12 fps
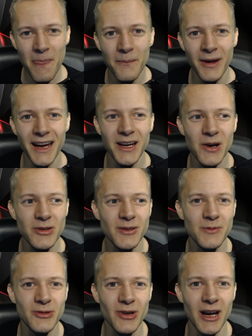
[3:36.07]
but yeah, go
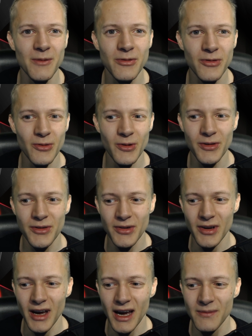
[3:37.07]
subscribe if you want
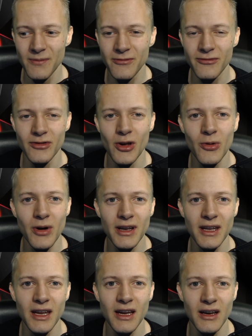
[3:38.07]
to. I've no
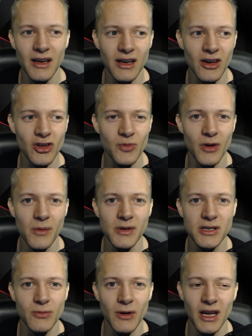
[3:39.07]
idea, I can't
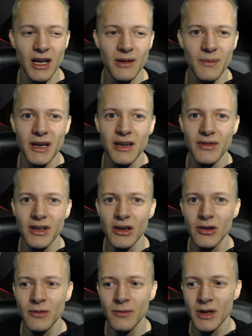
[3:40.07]
promise when I'll make a
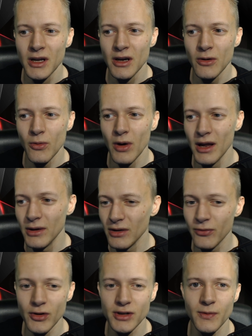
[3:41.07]
video, when the
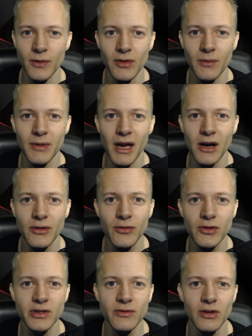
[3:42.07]
first one will be out.
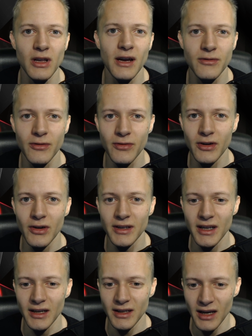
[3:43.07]
First of all, I have to figure out
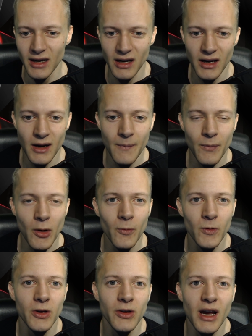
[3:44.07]
an idea.
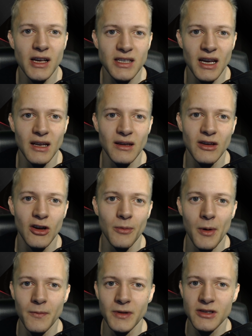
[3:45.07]
Hopefully you guys can come
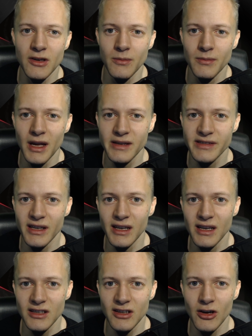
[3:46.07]
up with some nice
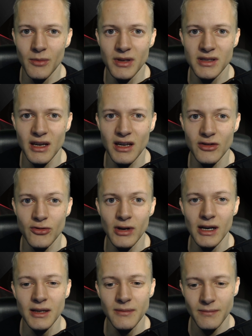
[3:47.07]
ideas in the comments. I can
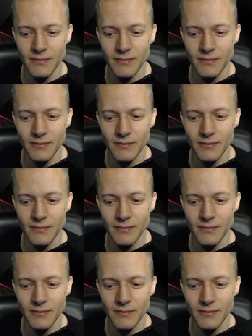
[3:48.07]
try.